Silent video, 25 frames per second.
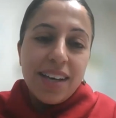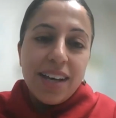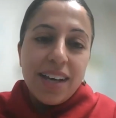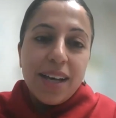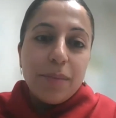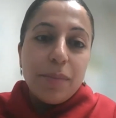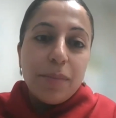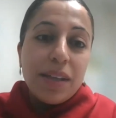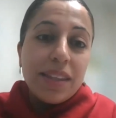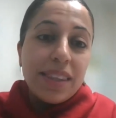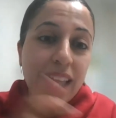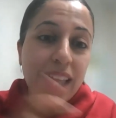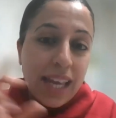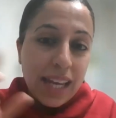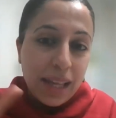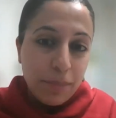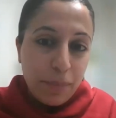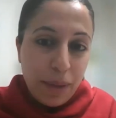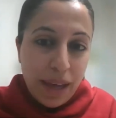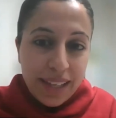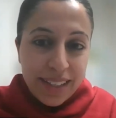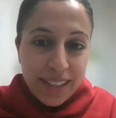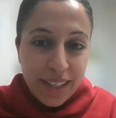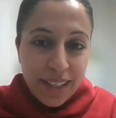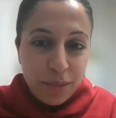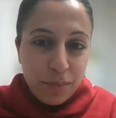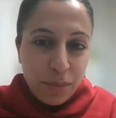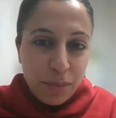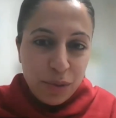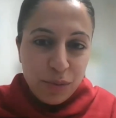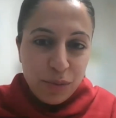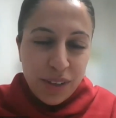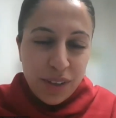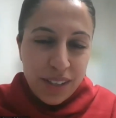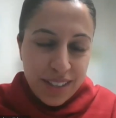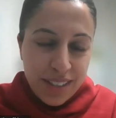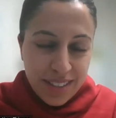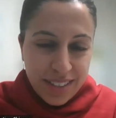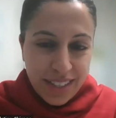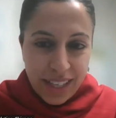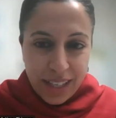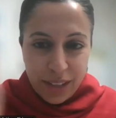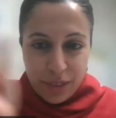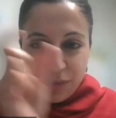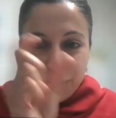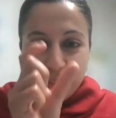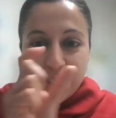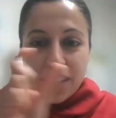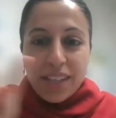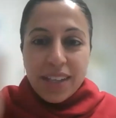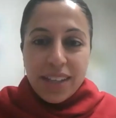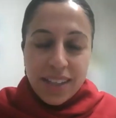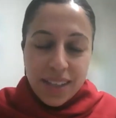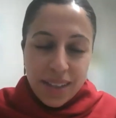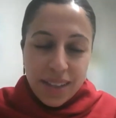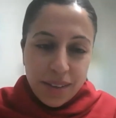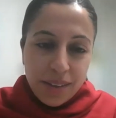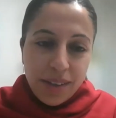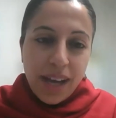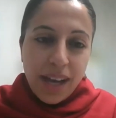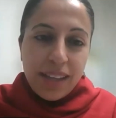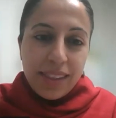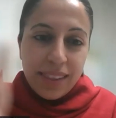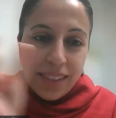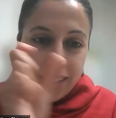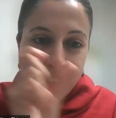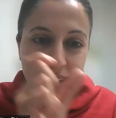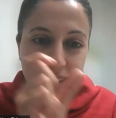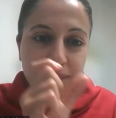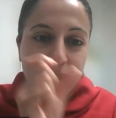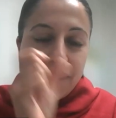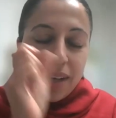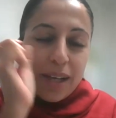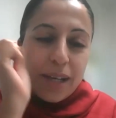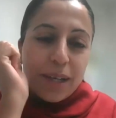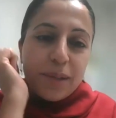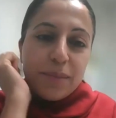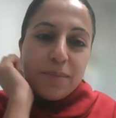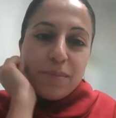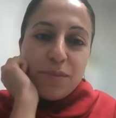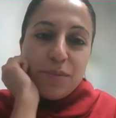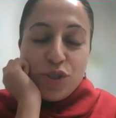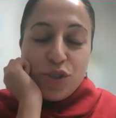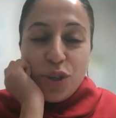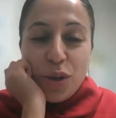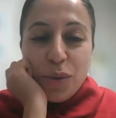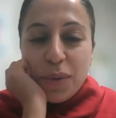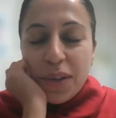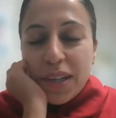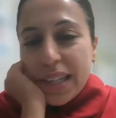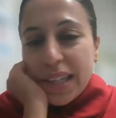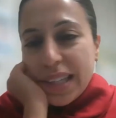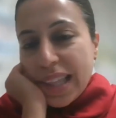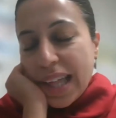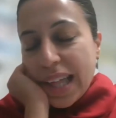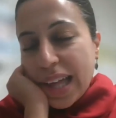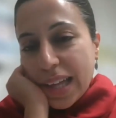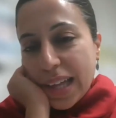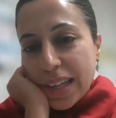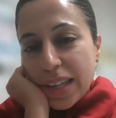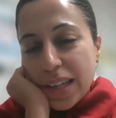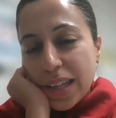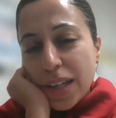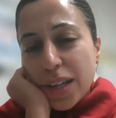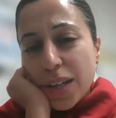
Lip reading: And that abandonment rate is kind of, I think, showing that.